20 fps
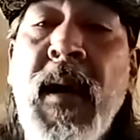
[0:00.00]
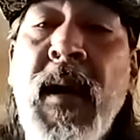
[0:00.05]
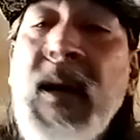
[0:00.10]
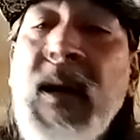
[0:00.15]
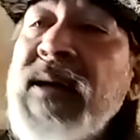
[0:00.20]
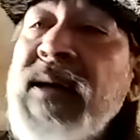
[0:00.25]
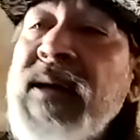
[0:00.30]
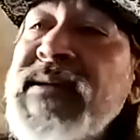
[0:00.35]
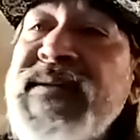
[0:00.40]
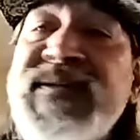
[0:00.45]

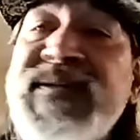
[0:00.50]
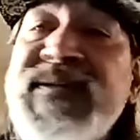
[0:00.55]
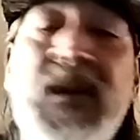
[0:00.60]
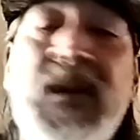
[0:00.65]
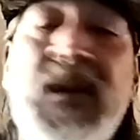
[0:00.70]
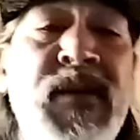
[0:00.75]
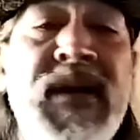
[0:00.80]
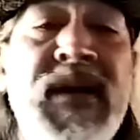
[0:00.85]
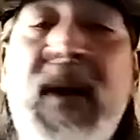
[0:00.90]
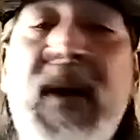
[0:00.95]
Because if
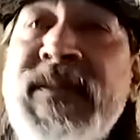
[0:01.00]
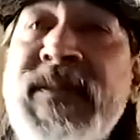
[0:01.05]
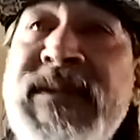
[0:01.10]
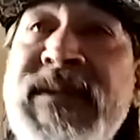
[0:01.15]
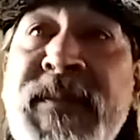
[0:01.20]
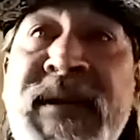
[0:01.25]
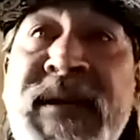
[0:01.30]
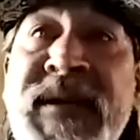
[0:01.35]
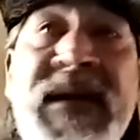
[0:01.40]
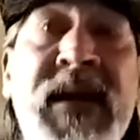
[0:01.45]
someone comes to
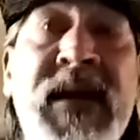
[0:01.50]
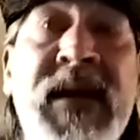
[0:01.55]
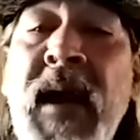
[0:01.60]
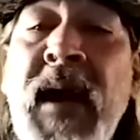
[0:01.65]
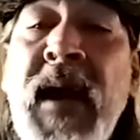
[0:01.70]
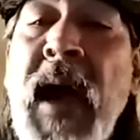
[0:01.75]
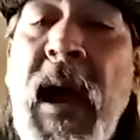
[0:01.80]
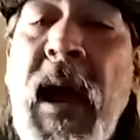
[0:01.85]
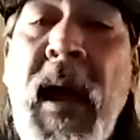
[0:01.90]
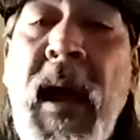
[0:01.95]
me,
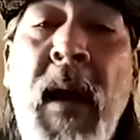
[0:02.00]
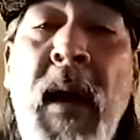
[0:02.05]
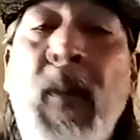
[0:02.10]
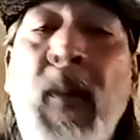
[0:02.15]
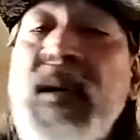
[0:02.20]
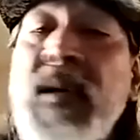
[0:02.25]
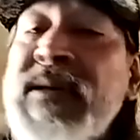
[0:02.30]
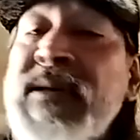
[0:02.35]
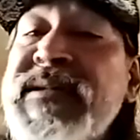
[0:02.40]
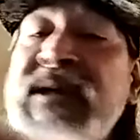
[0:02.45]
I want to
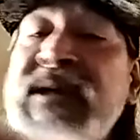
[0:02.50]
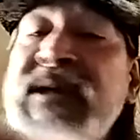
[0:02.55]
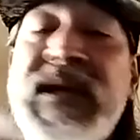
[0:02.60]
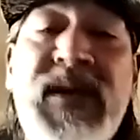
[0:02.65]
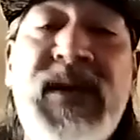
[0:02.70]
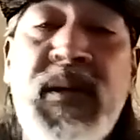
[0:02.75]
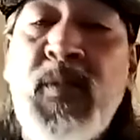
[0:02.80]
see